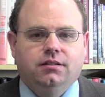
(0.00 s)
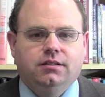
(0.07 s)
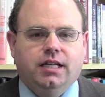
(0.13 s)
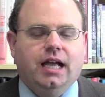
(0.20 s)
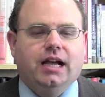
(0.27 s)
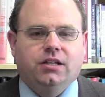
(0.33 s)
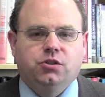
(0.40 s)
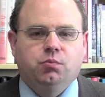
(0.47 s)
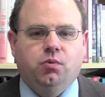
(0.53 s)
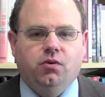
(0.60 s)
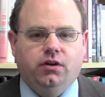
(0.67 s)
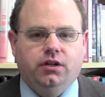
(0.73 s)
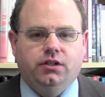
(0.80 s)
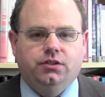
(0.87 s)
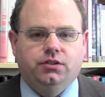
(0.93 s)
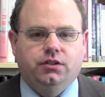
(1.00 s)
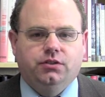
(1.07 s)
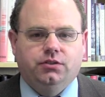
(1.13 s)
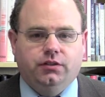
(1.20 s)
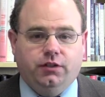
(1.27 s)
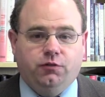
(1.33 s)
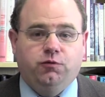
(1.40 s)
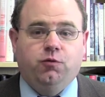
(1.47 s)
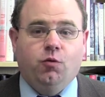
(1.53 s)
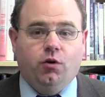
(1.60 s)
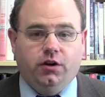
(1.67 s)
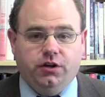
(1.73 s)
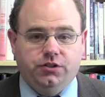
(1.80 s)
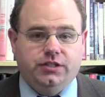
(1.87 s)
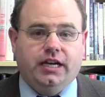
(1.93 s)
to exporters so that
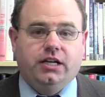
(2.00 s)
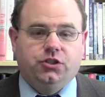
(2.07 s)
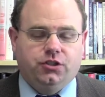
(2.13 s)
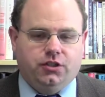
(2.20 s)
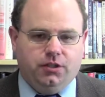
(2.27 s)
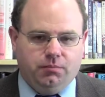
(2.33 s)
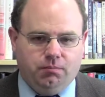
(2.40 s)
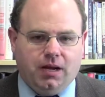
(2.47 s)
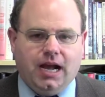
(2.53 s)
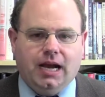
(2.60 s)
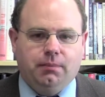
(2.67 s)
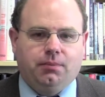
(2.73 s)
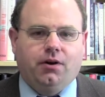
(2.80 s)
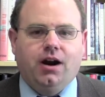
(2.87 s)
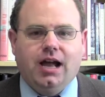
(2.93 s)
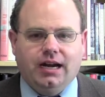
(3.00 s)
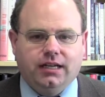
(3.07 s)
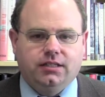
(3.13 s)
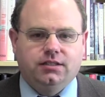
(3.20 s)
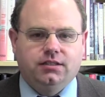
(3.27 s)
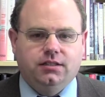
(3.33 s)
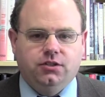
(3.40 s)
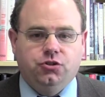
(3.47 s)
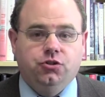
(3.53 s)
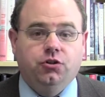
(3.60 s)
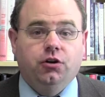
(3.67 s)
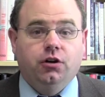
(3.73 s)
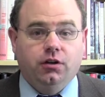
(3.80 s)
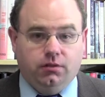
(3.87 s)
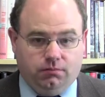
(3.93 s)
foreigners actually could buy products that
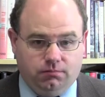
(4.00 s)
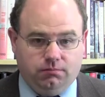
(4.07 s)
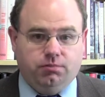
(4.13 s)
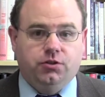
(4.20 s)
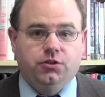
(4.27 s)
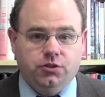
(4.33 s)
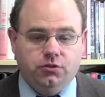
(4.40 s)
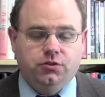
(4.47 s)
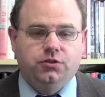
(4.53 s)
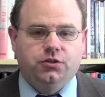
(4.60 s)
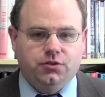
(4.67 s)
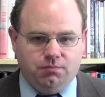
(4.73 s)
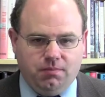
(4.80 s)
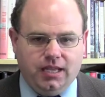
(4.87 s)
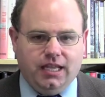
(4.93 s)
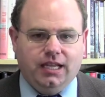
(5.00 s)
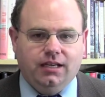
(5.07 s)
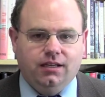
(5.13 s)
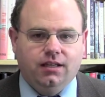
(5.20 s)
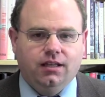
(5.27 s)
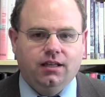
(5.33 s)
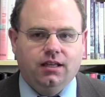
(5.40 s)
your producers made